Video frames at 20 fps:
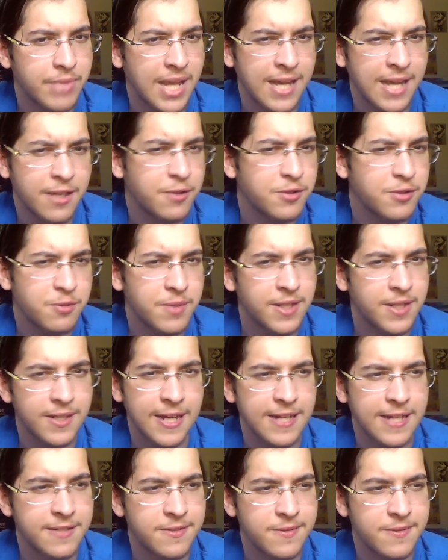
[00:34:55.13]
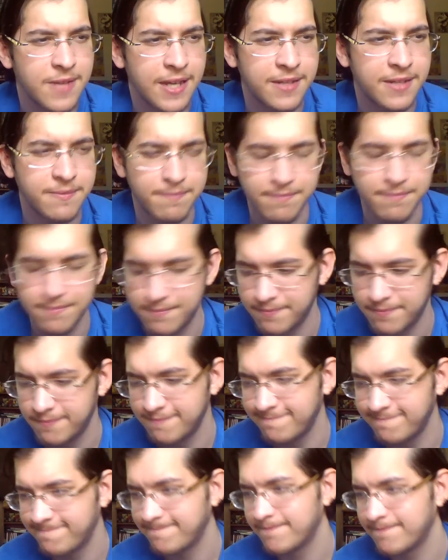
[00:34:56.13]
I know it's weird. I don't
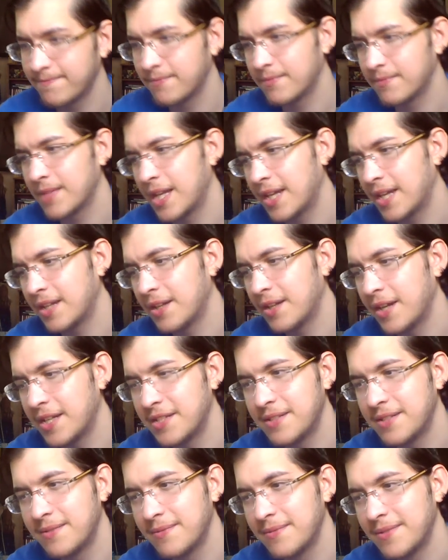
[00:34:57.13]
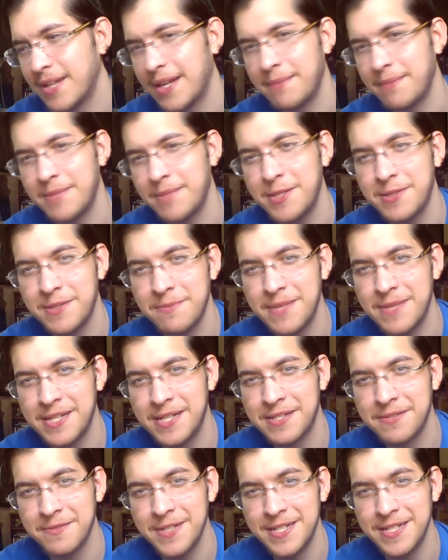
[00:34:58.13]
know, I'm used to
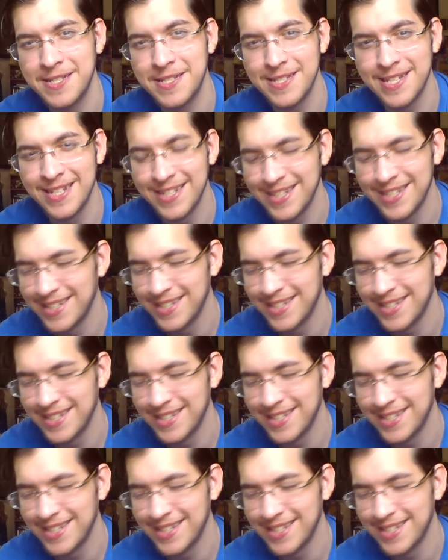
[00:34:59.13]
big screens.